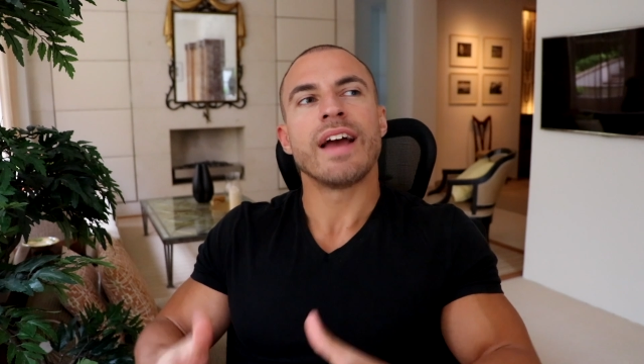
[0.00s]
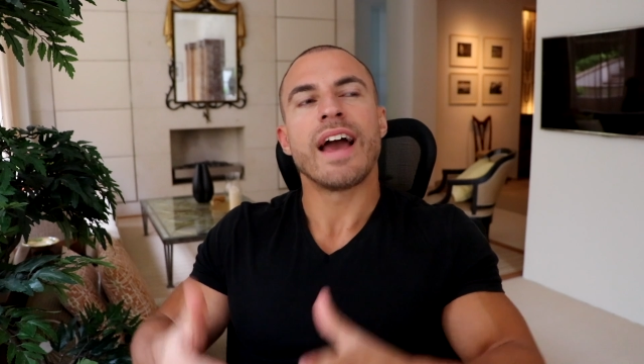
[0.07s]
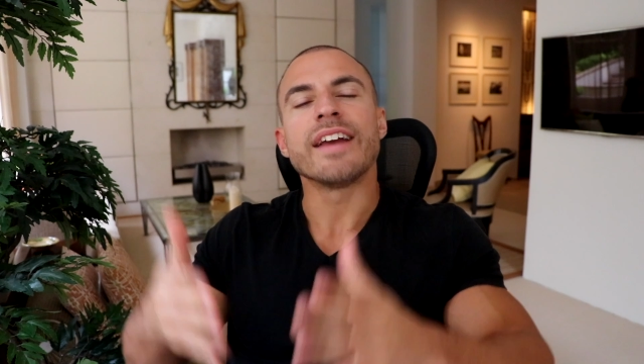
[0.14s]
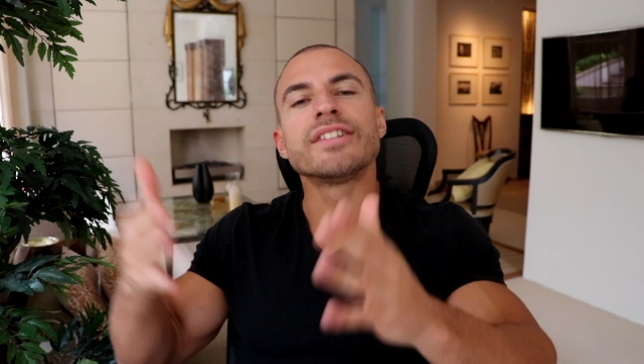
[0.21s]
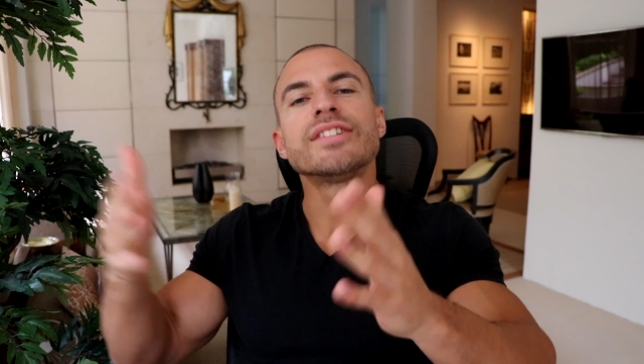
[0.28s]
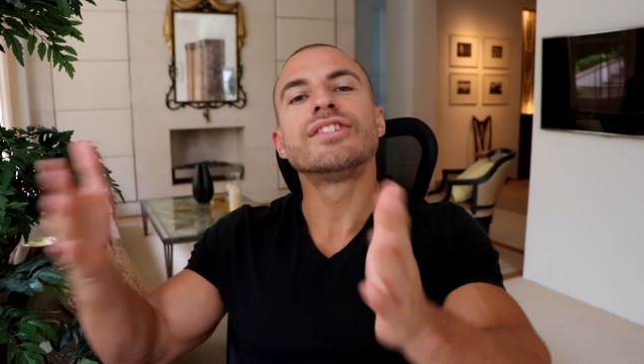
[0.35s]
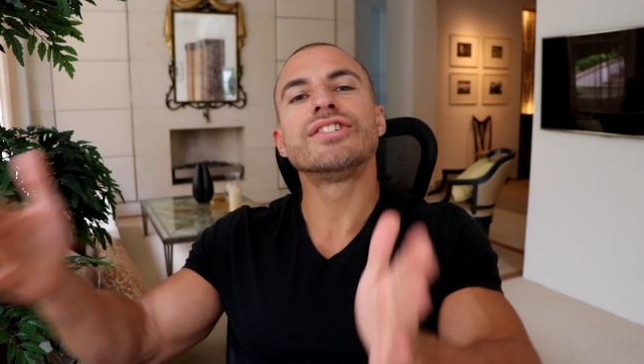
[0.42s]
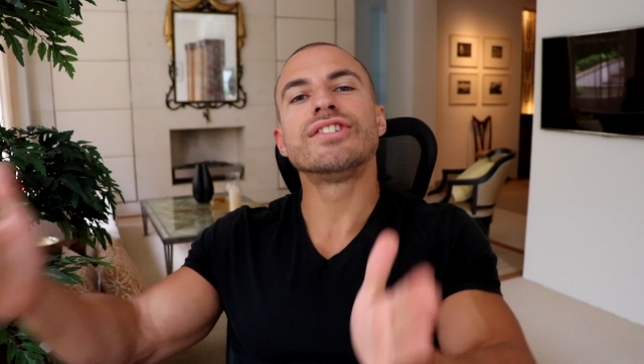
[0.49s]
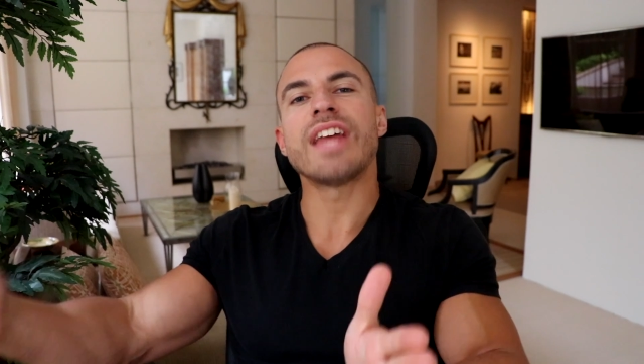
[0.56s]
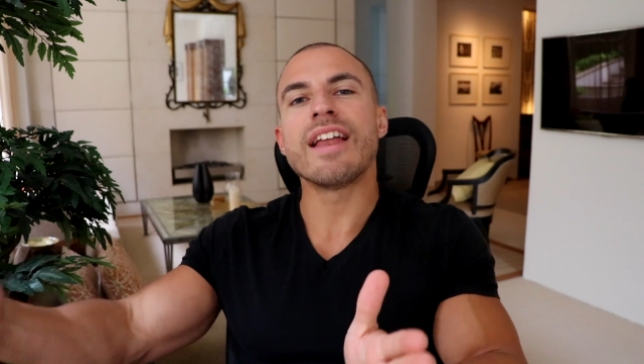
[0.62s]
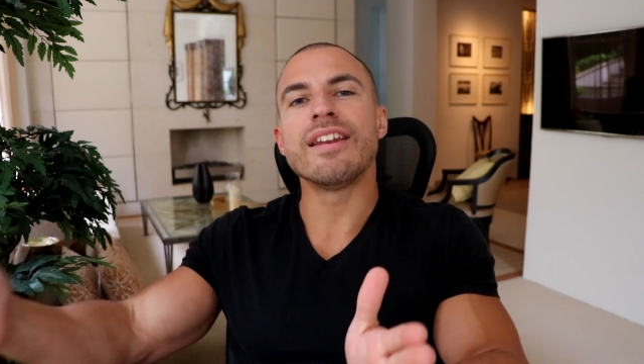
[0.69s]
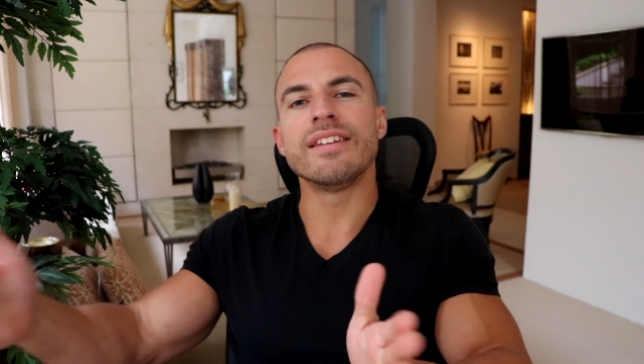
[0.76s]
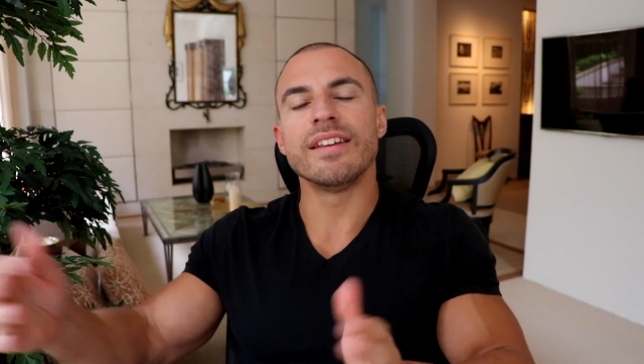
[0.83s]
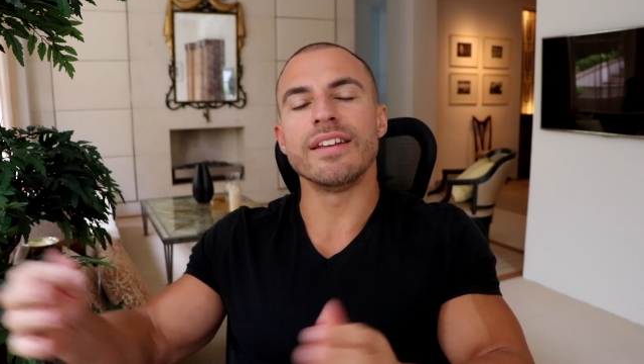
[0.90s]

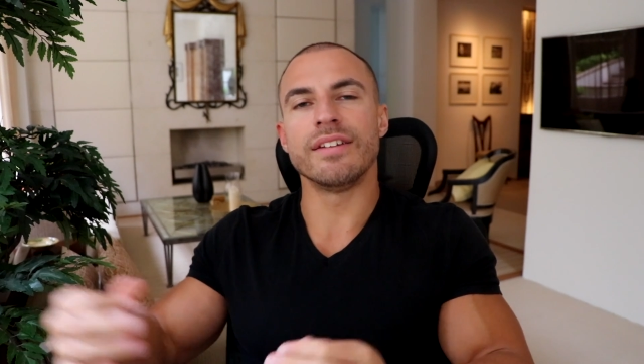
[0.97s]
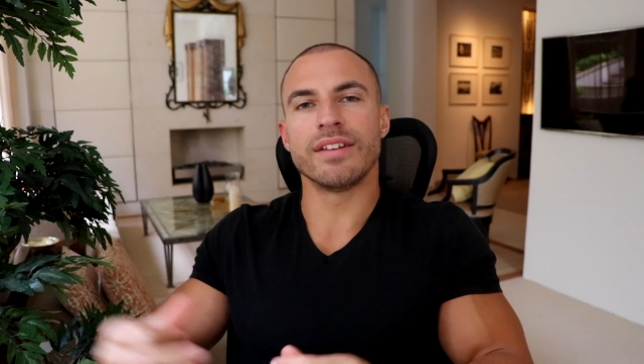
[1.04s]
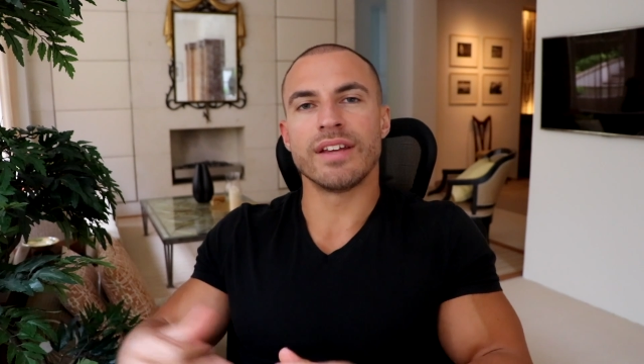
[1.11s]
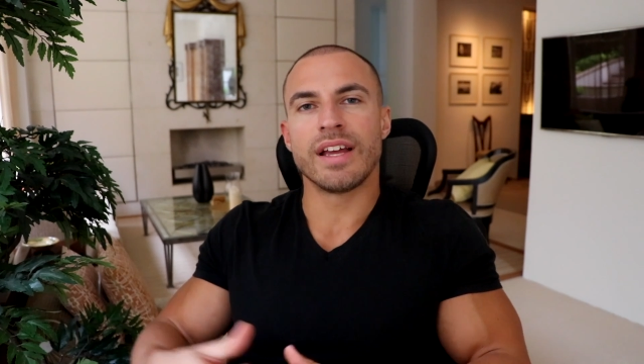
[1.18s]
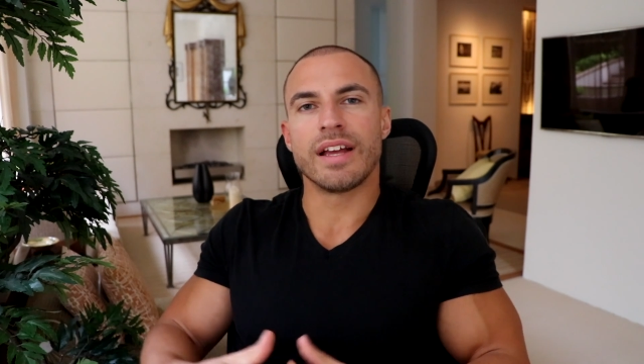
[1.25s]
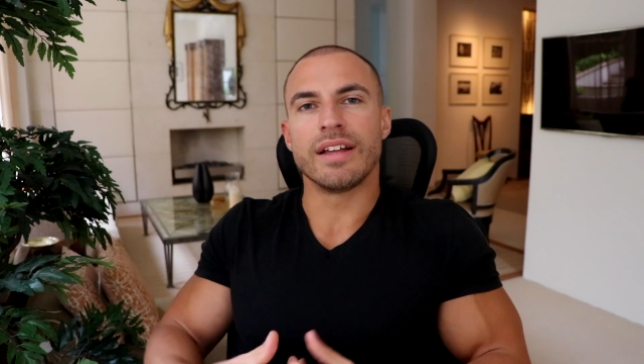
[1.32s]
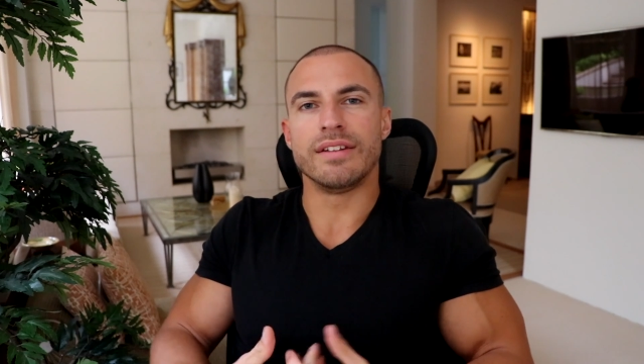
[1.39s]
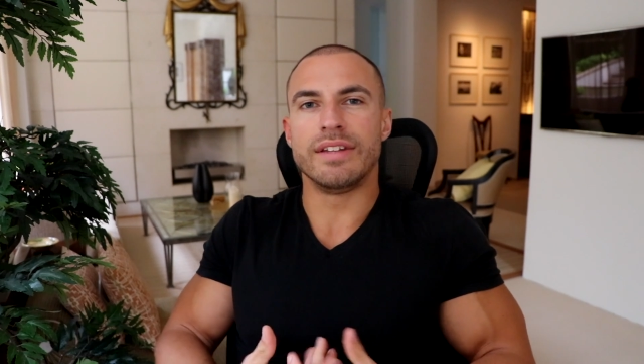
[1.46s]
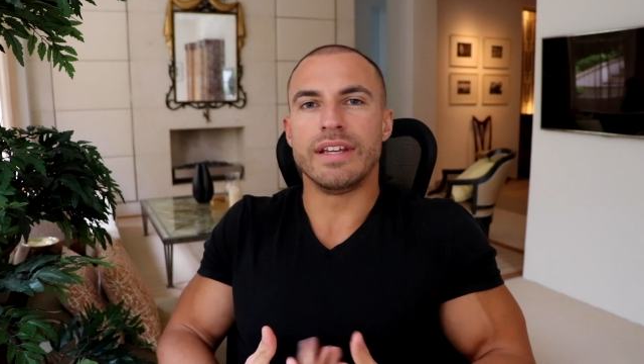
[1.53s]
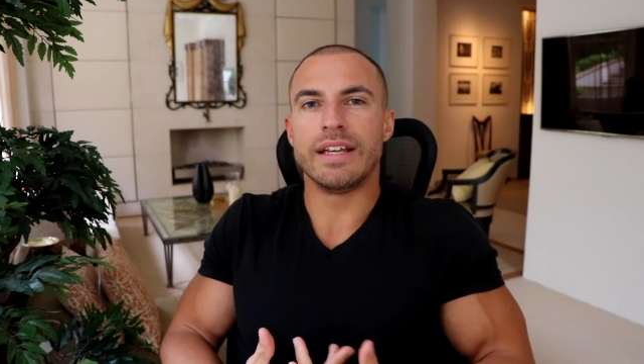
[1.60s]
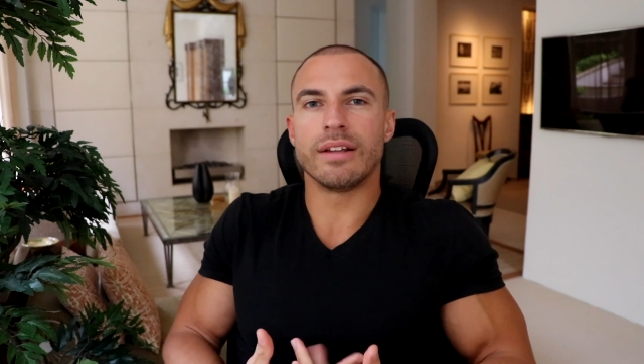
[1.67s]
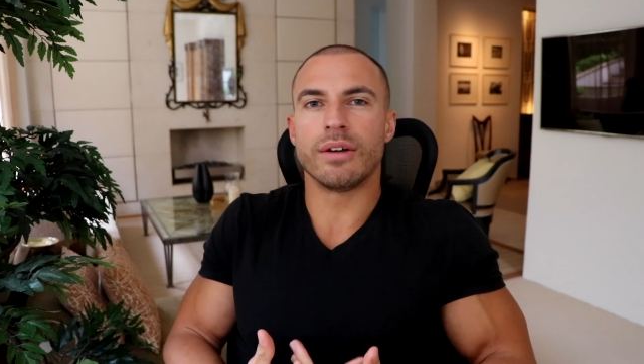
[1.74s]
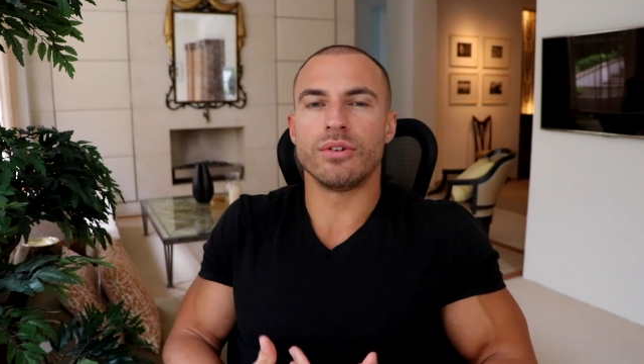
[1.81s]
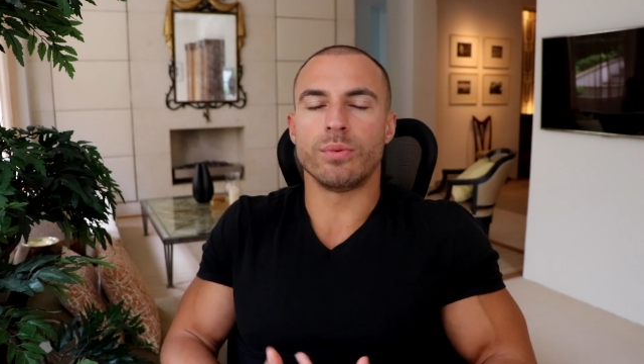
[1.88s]
extended
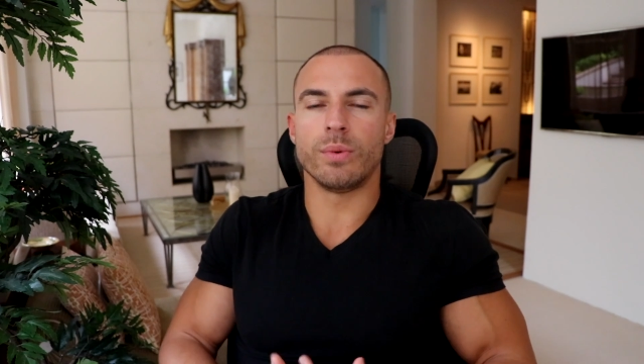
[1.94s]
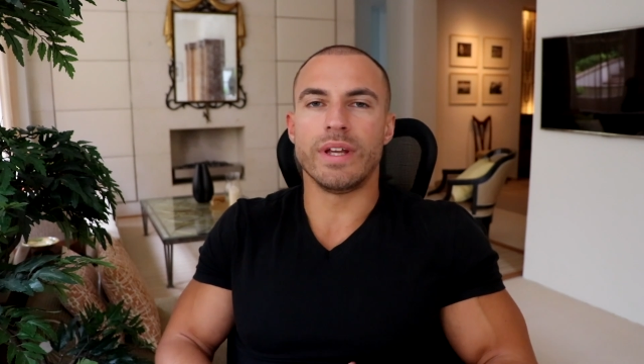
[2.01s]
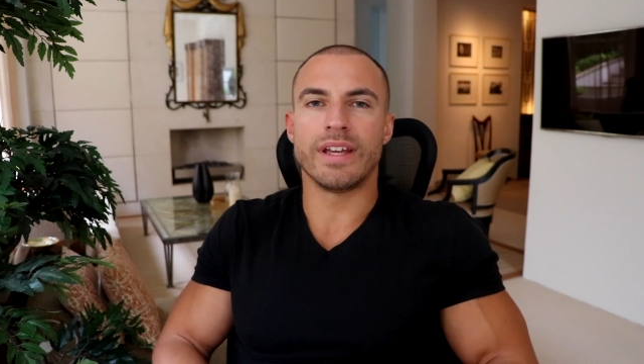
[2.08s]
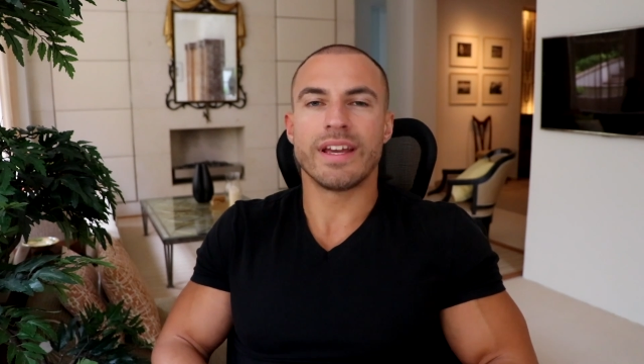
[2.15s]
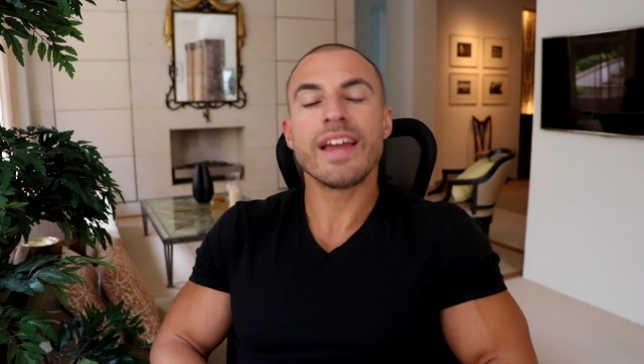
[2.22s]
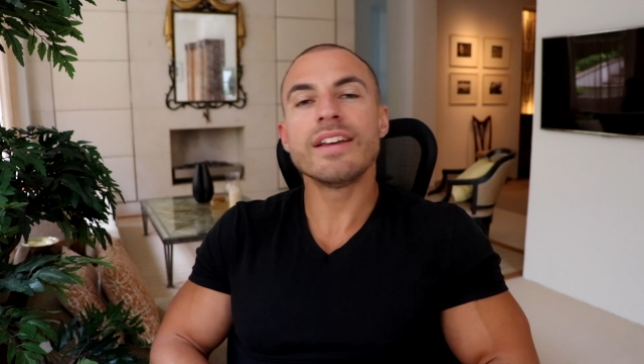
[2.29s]
deload week.